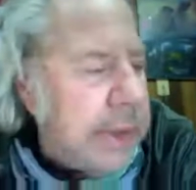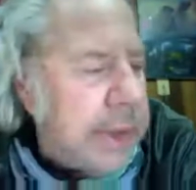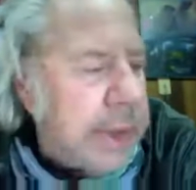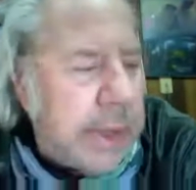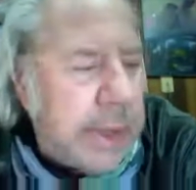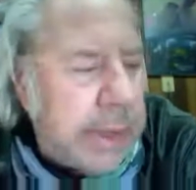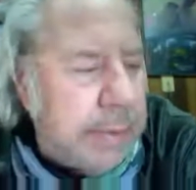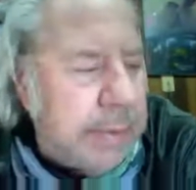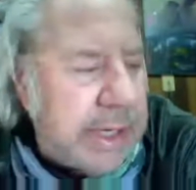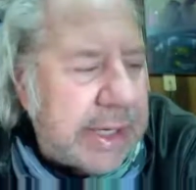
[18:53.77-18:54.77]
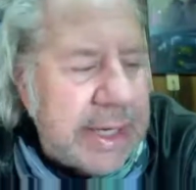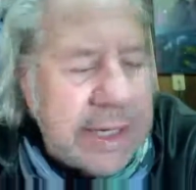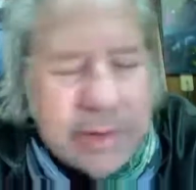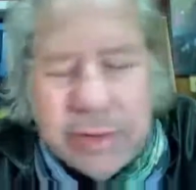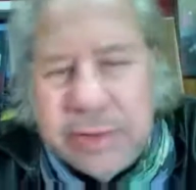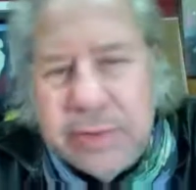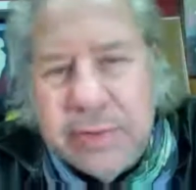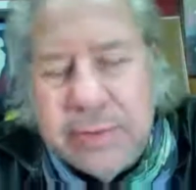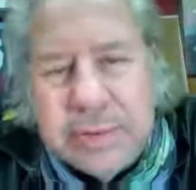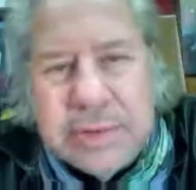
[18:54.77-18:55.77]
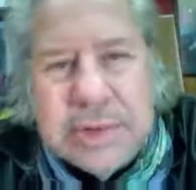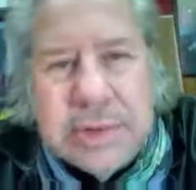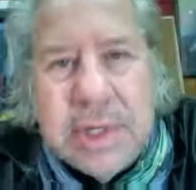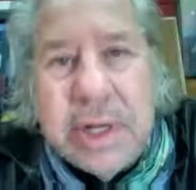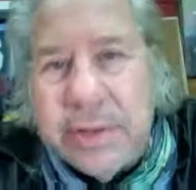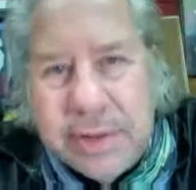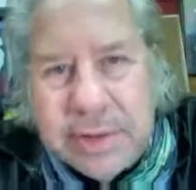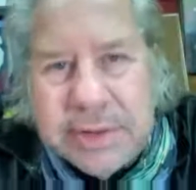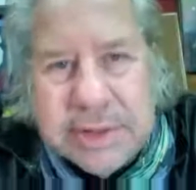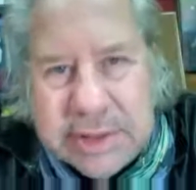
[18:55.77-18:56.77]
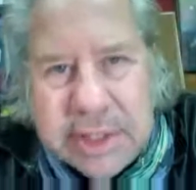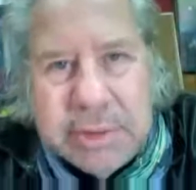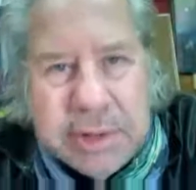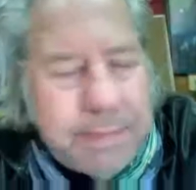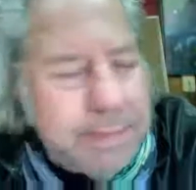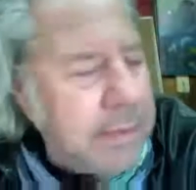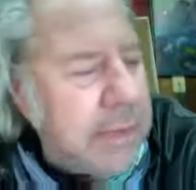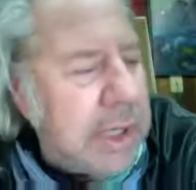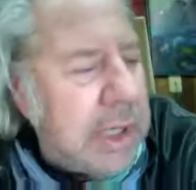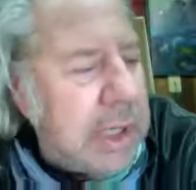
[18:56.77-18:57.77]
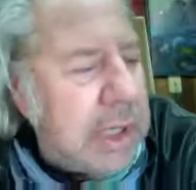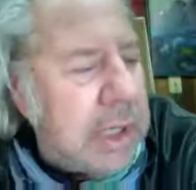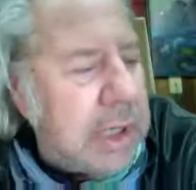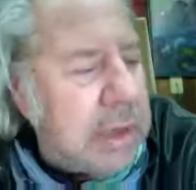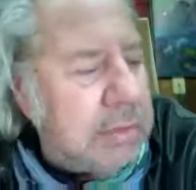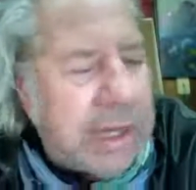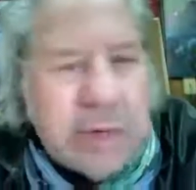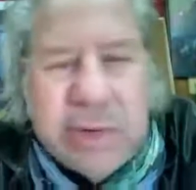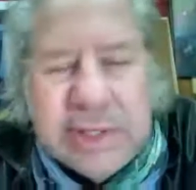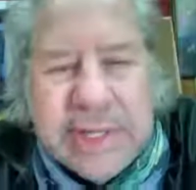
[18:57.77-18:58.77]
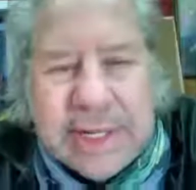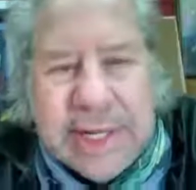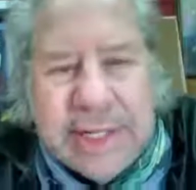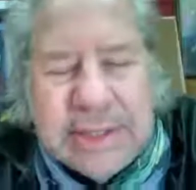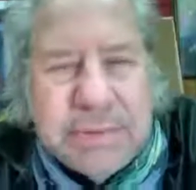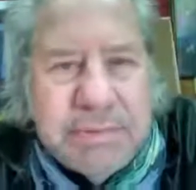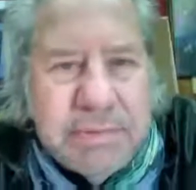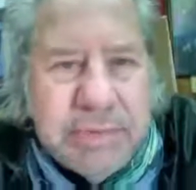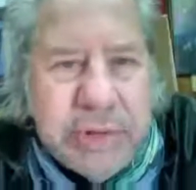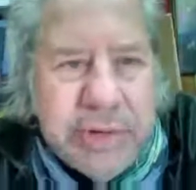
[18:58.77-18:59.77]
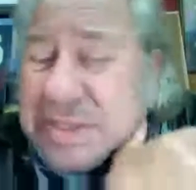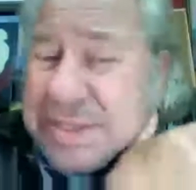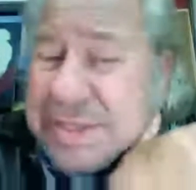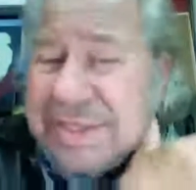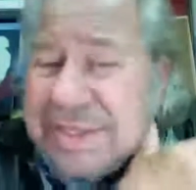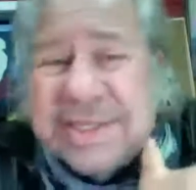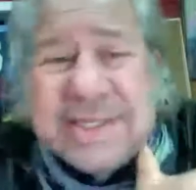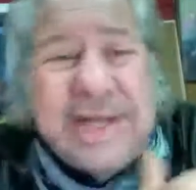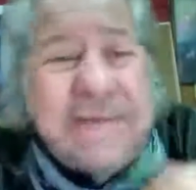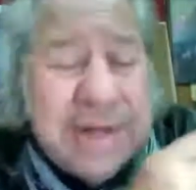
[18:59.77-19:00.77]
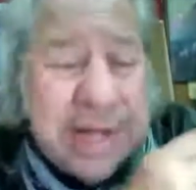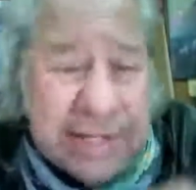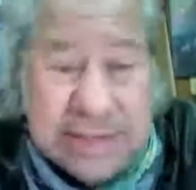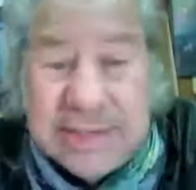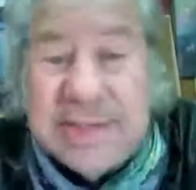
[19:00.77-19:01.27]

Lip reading: And I can't go through 100 years of cinema by going decade, the 60s and 70s.